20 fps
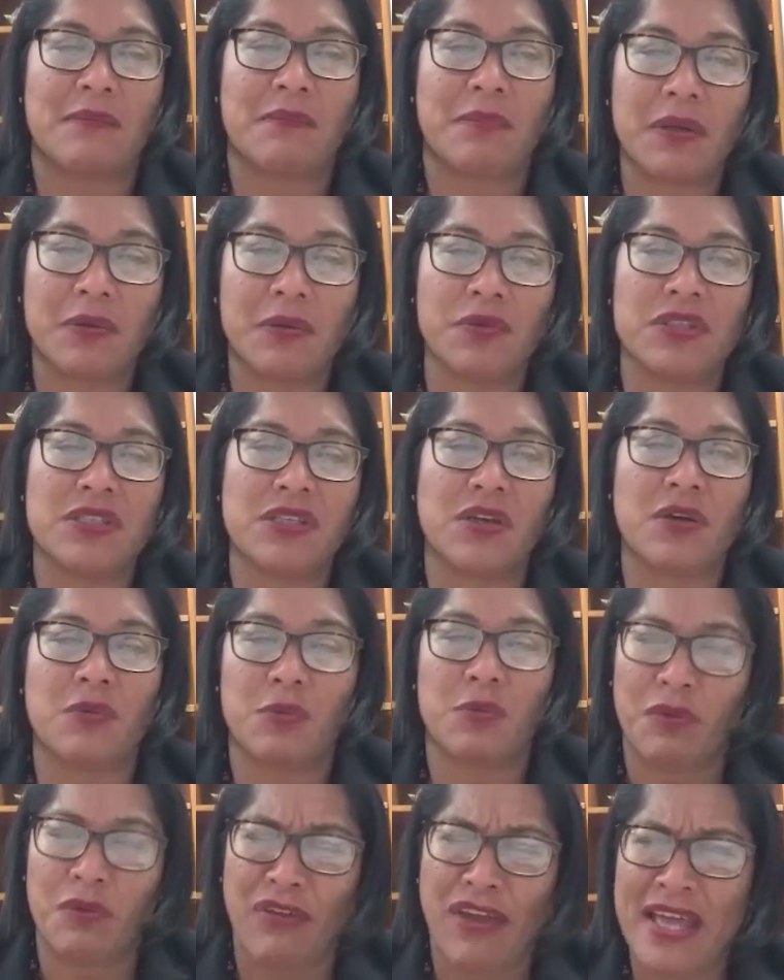But also
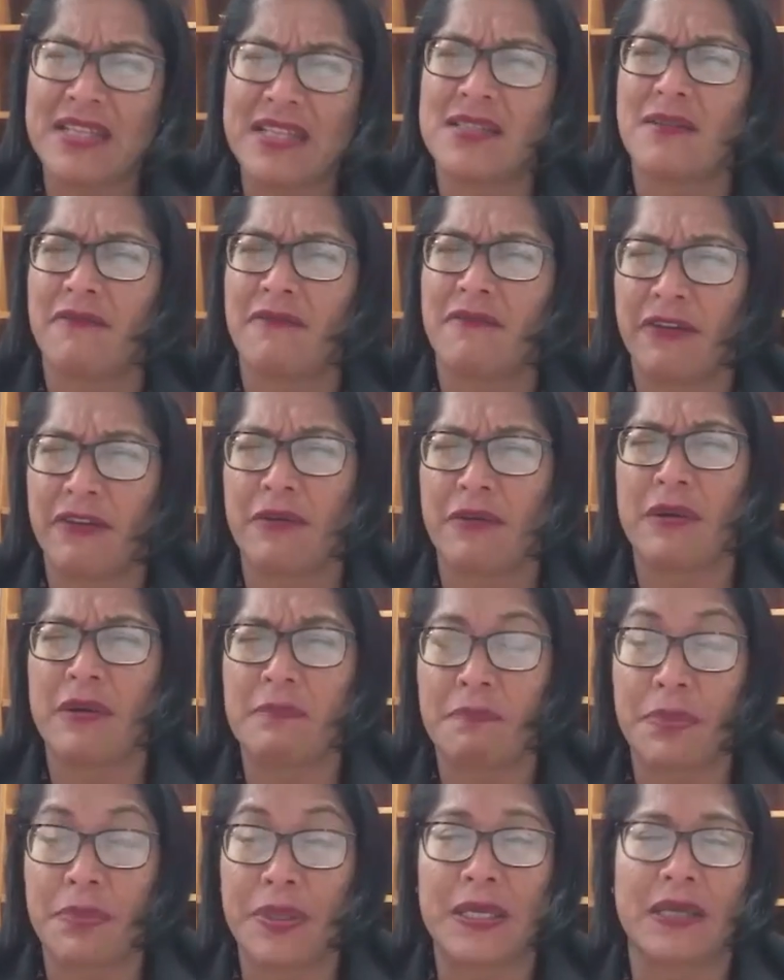we've had some
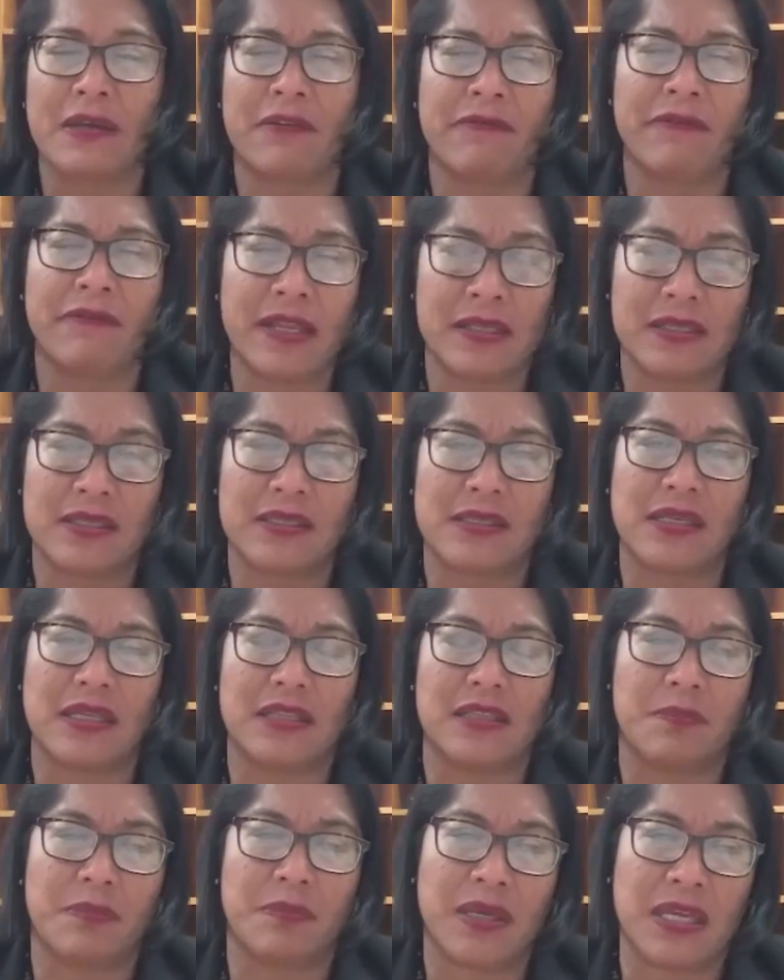very big events
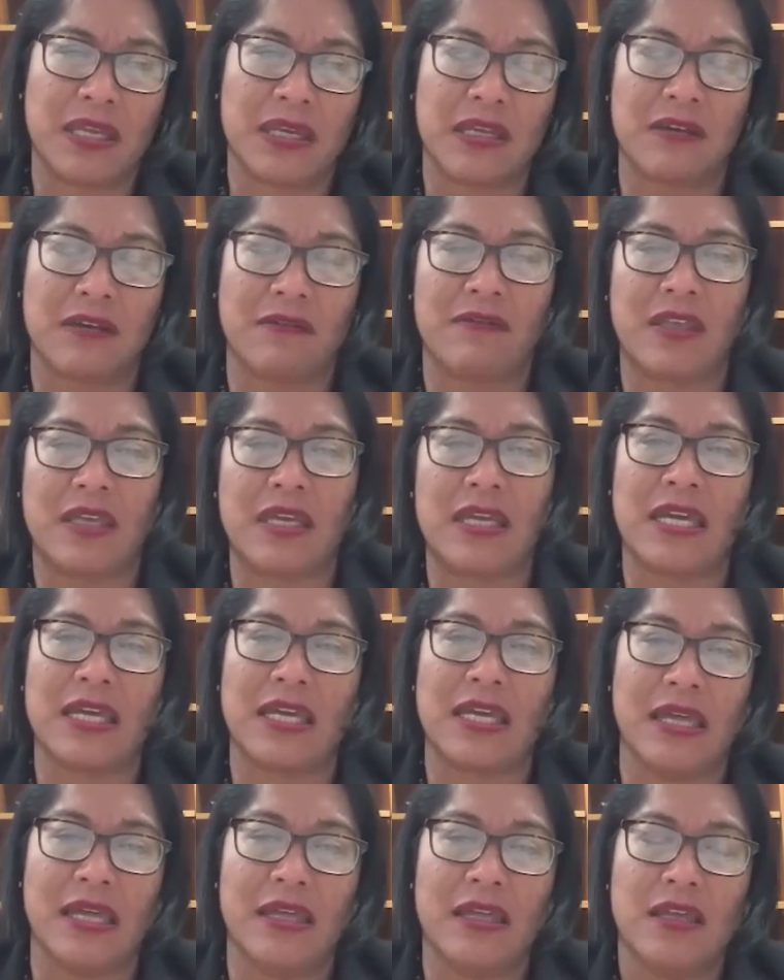at the beginning of the
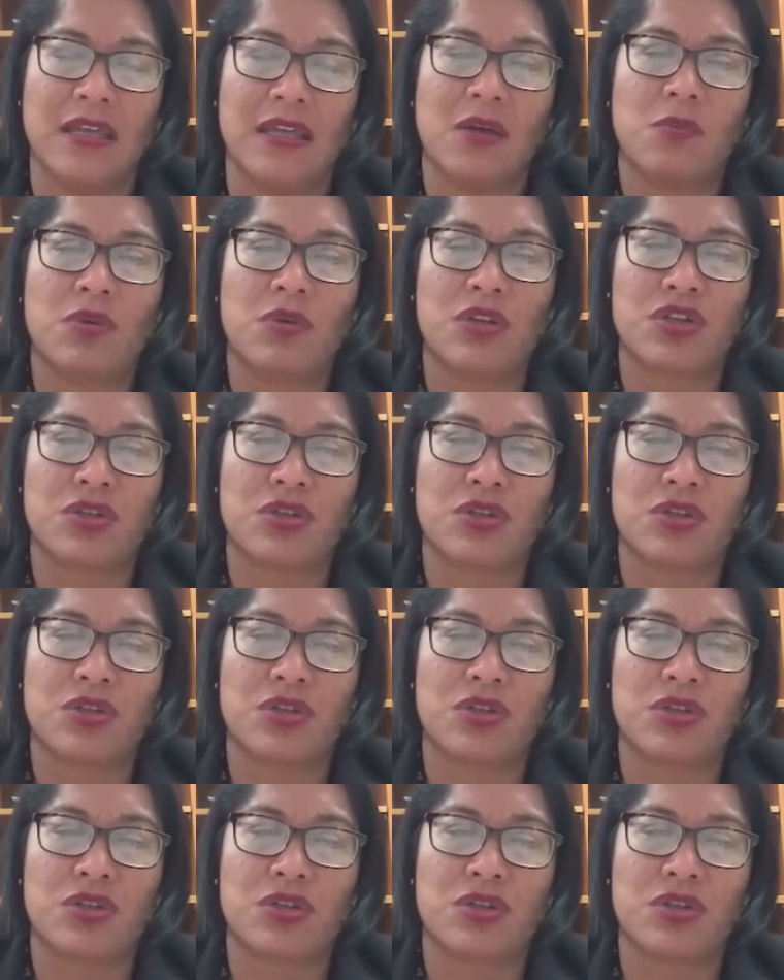year, which